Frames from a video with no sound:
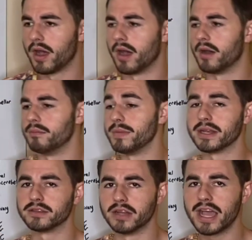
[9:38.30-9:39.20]

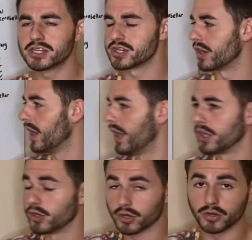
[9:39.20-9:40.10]
mid-lecture,
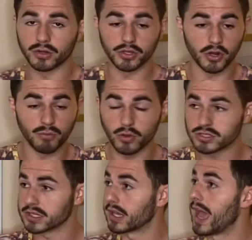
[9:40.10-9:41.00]
most of
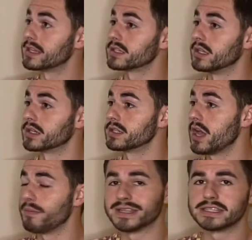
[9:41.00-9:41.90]
the class looks
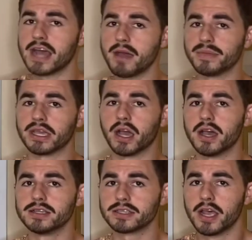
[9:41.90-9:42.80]
up. It's not
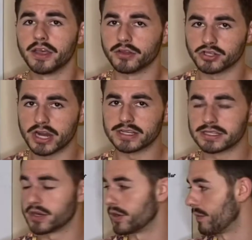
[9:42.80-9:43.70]
because they're trying to
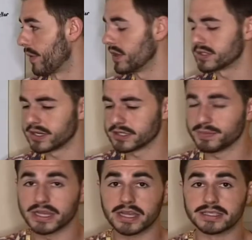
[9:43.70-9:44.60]
stare at the person, it's
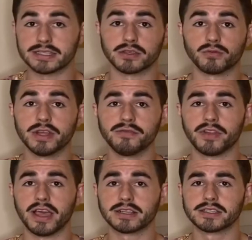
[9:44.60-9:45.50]
because it's a
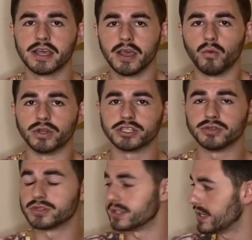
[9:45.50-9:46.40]
reflex. Once you
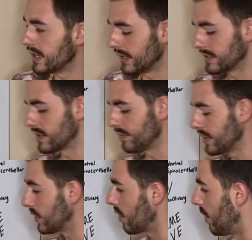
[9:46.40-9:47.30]
see, it's something
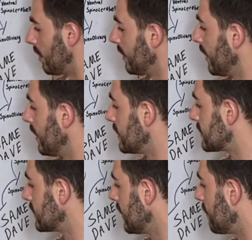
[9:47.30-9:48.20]
called slim.